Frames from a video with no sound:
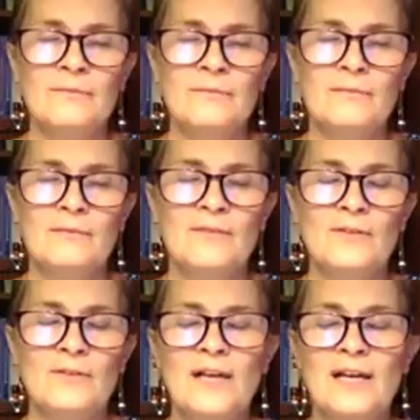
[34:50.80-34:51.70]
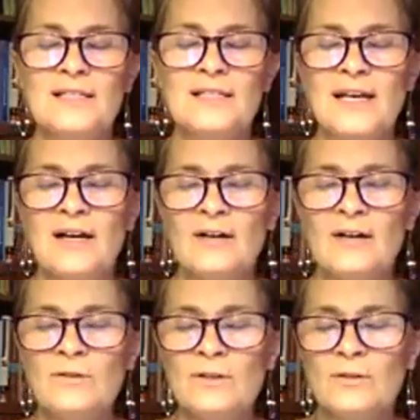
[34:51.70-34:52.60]
If you're lying
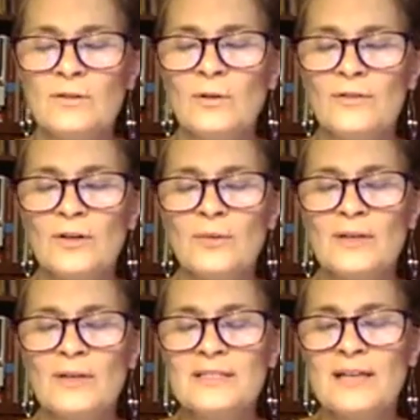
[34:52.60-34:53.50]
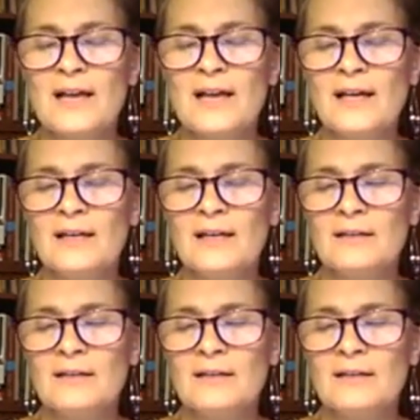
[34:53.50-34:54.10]
down, you can roll over to one side.